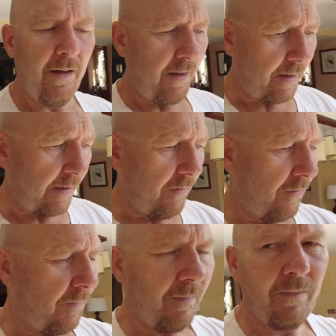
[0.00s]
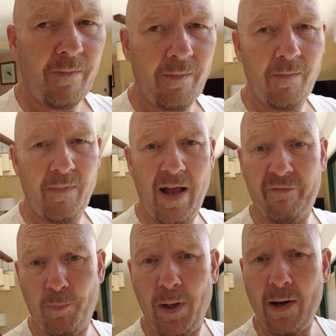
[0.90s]
you know,
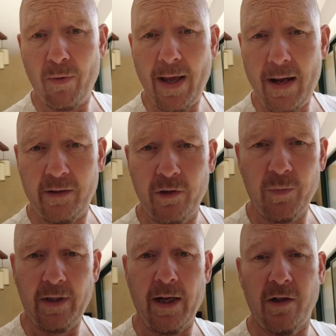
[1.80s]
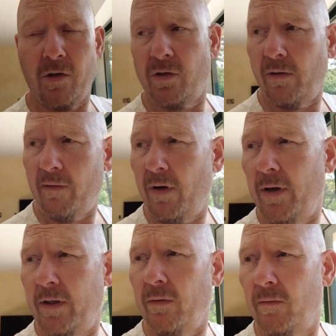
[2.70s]
have a play with that at some stage, because I've
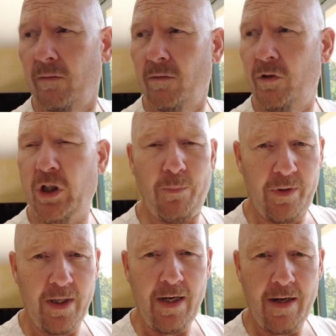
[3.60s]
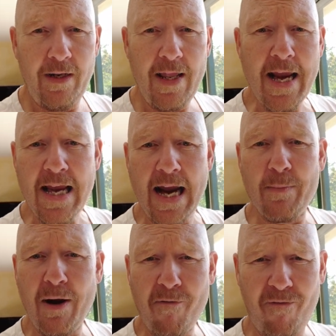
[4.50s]
only done chips in it and they
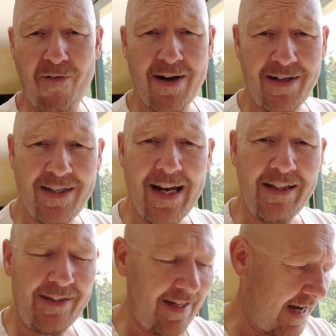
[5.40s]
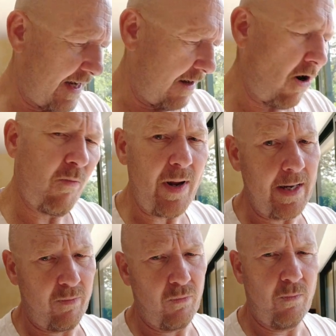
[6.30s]
came out fantastic.
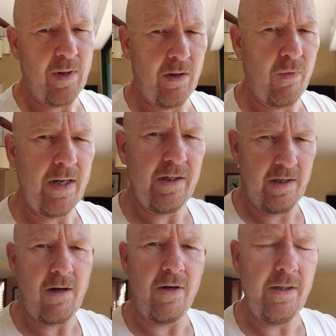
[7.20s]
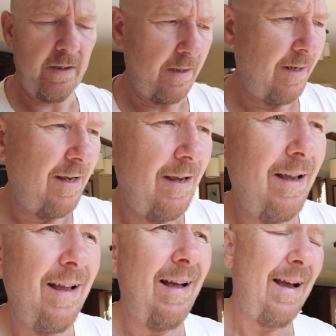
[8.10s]
Homemade, by the way, sliced.
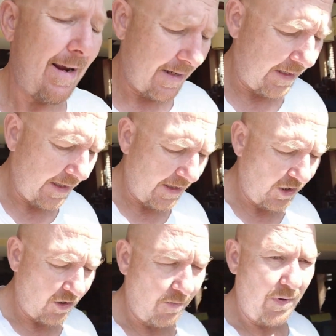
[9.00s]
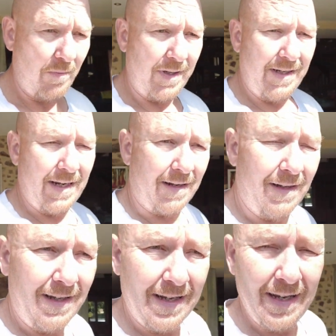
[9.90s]
And as you can probably tell,
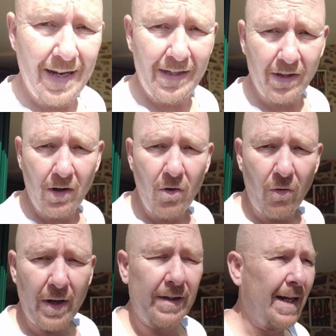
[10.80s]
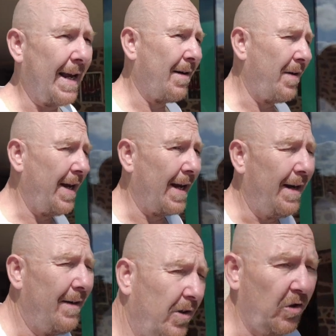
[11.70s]
it's a glorious day out
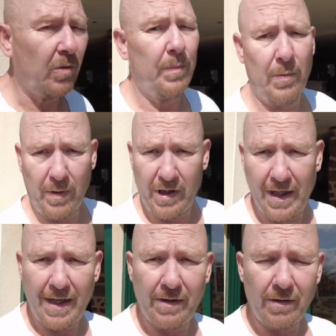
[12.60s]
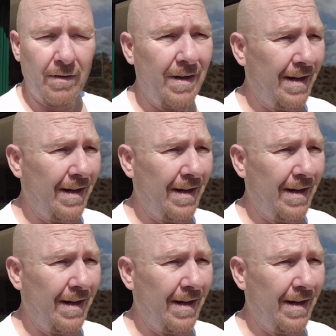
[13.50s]
here. I should have put my shades on.